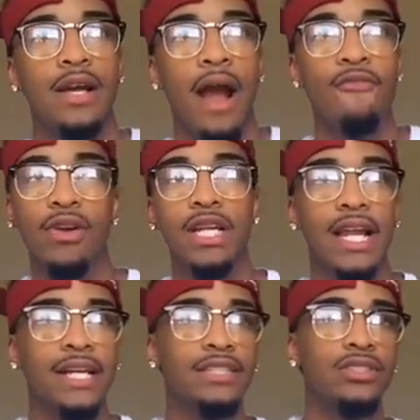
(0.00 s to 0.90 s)
I really
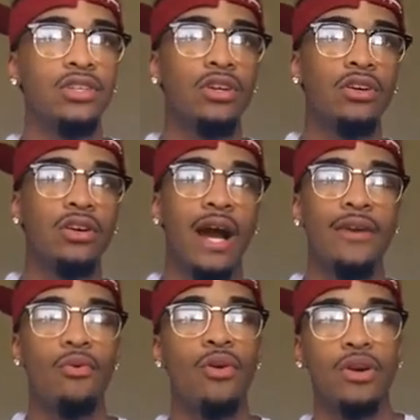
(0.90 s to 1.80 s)
like this girl. I
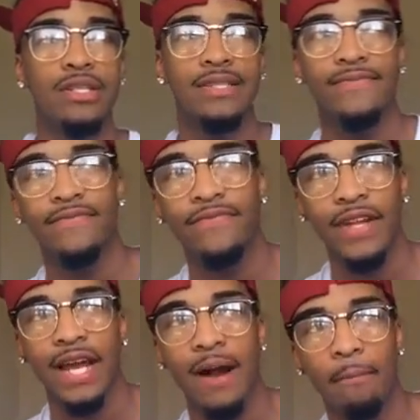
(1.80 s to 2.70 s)
don't want her to feel
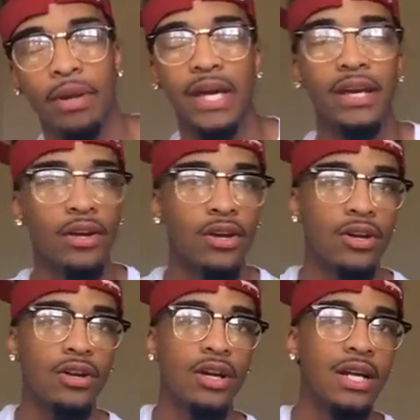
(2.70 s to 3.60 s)
like I'm playing
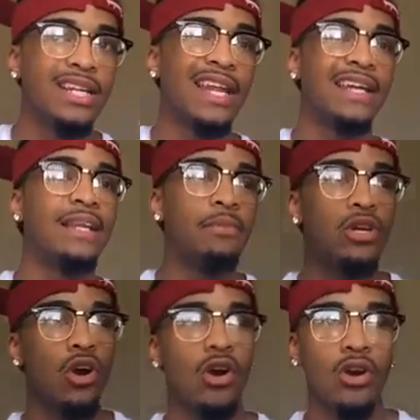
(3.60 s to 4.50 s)
her. Like, let me
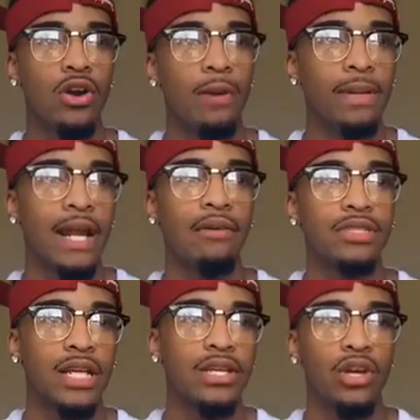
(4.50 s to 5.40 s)
call her. I was
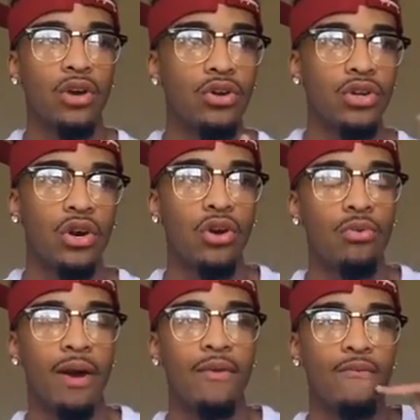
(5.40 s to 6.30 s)
like, yo, you know,
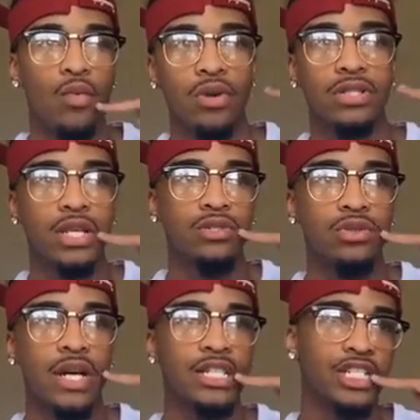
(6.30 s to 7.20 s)
my work schedule
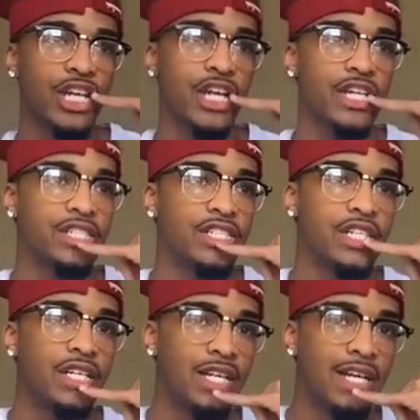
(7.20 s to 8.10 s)
got changed,
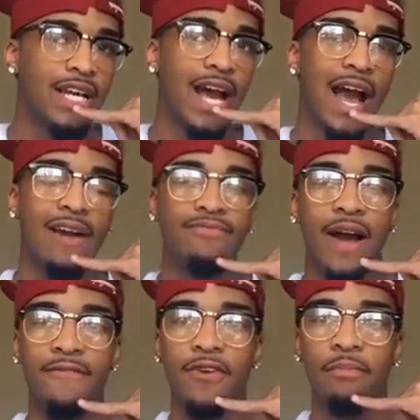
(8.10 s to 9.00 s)
and
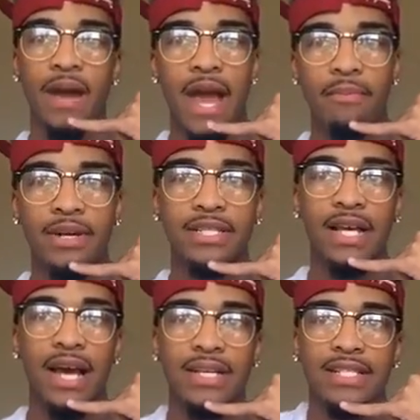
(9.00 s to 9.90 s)
I feel bad because
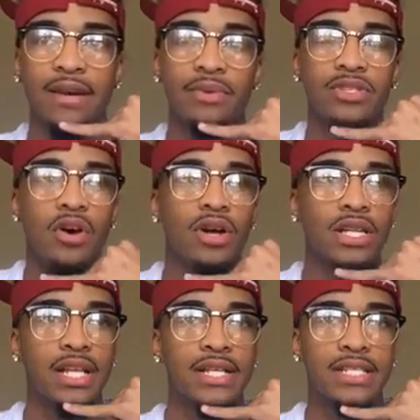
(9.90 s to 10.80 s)
it's like we
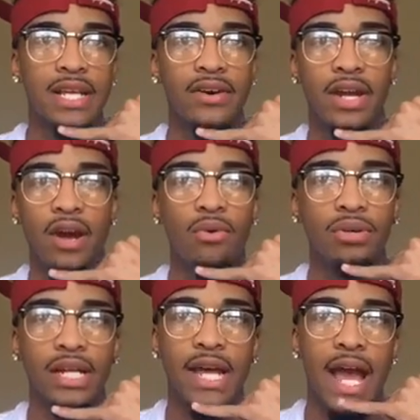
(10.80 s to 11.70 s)
talking less now, and I don't
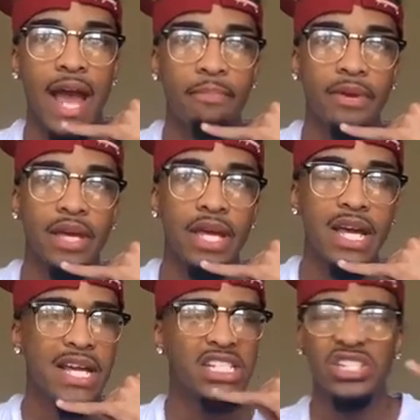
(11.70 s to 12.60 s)
want that to happen.
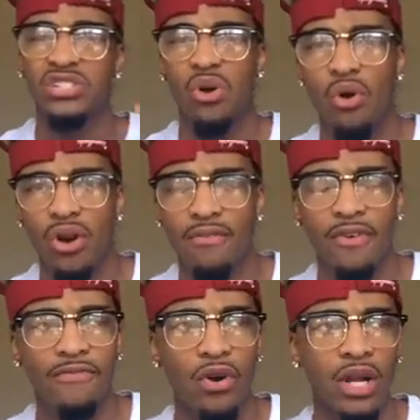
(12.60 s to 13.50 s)
And she's going off on
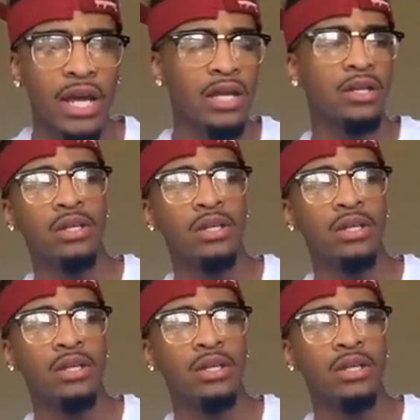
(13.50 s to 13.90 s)
the phone like,